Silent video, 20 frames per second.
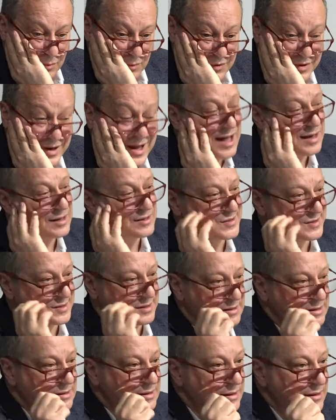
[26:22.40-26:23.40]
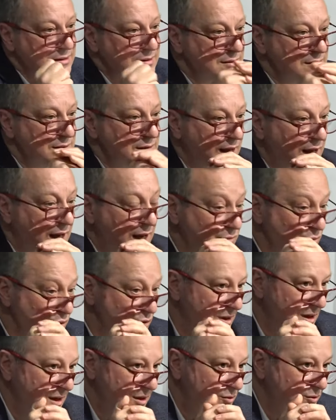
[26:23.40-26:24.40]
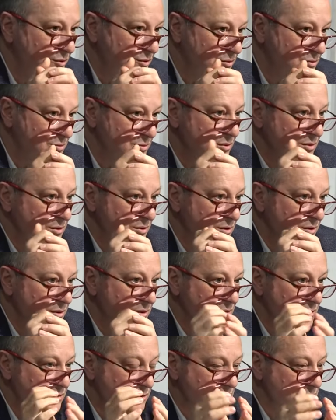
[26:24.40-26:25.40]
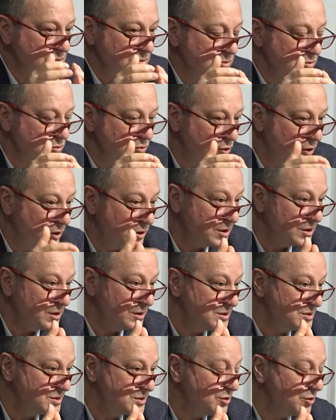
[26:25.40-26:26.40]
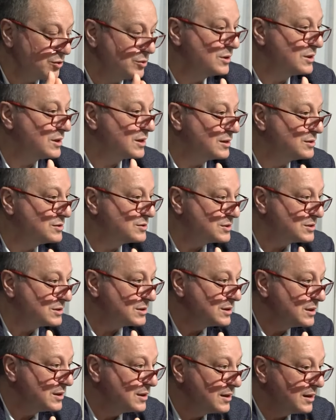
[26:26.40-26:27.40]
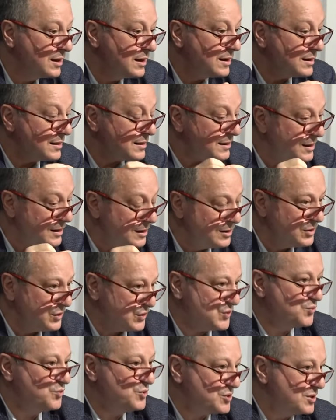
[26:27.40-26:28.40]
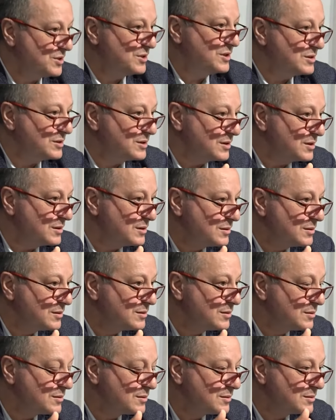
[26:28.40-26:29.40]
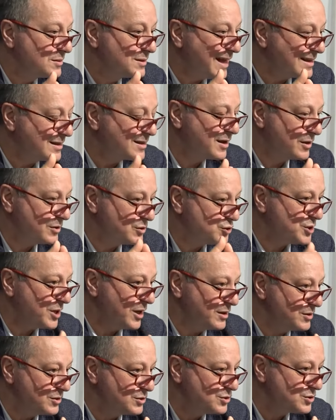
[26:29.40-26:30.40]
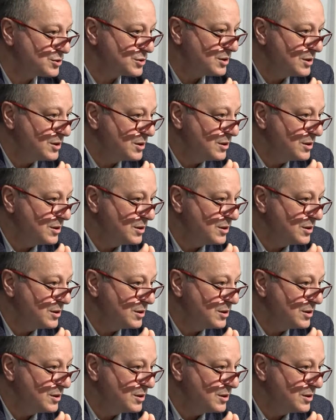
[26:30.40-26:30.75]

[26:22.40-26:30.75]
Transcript: Realistically, I would argue Turkey is the only country in this vicinity that can challenge